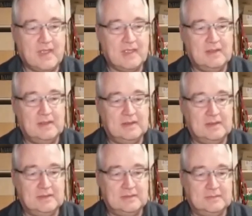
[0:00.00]

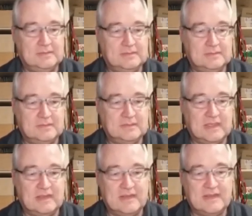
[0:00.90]

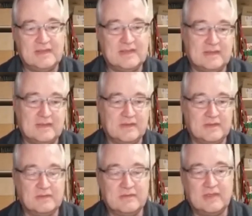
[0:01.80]
now this is also
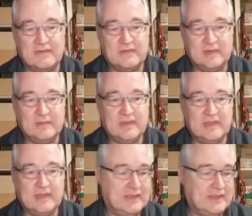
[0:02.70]
true driver
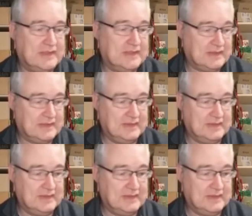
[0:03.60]
emulation, and